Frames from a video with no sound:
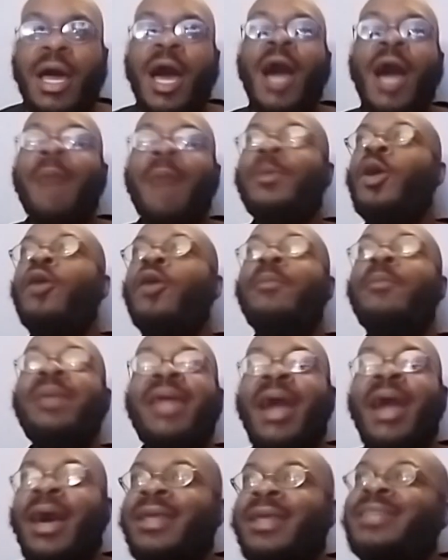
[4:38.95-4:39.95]
I'm going to be
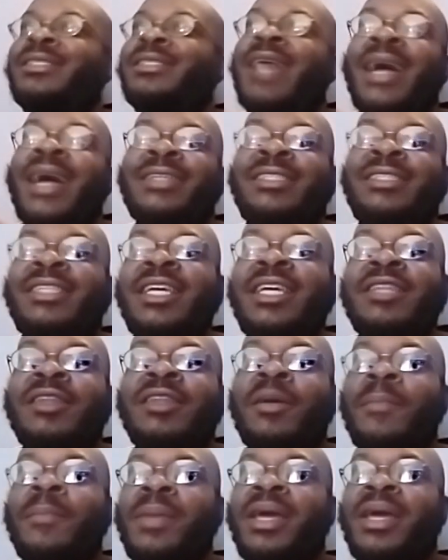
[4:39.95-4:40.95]
honest. I see
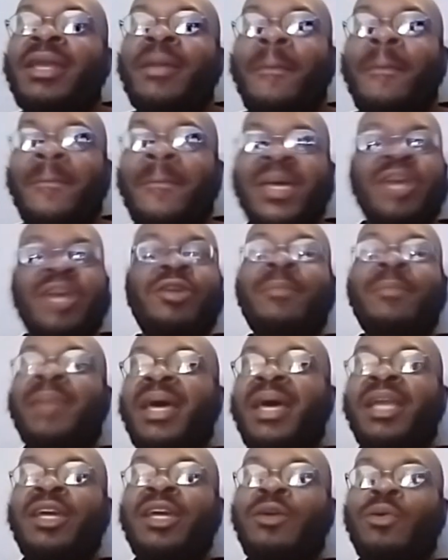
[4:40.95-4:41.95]
them being the bitter
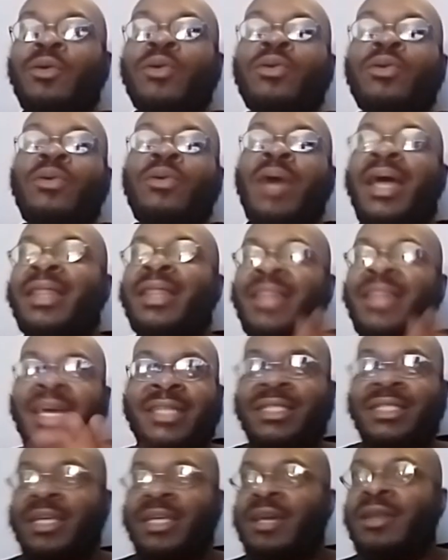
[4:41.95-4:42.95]
Betty crew, and
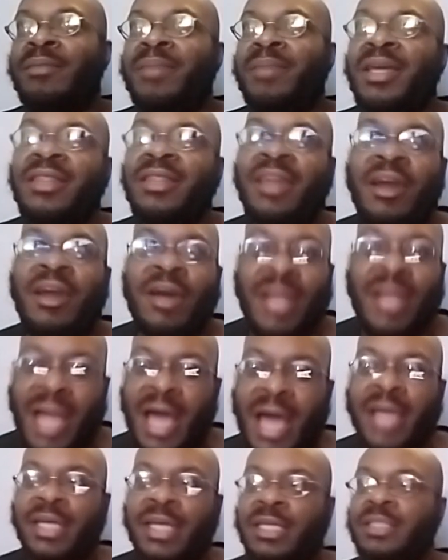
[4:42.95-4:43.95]
that's going to be their
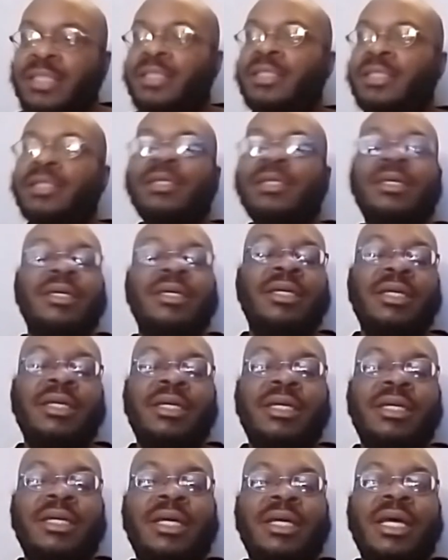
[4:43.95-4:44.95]
alliance.
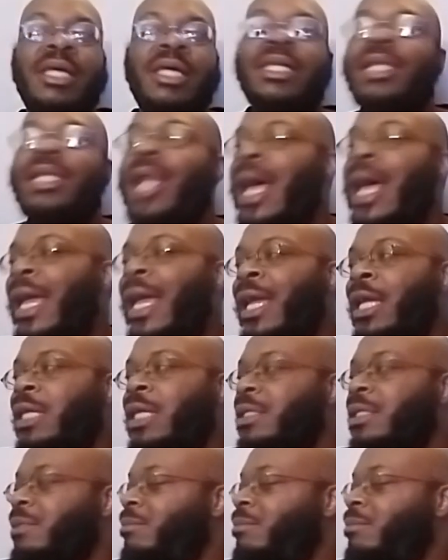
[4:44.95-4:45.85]
Like,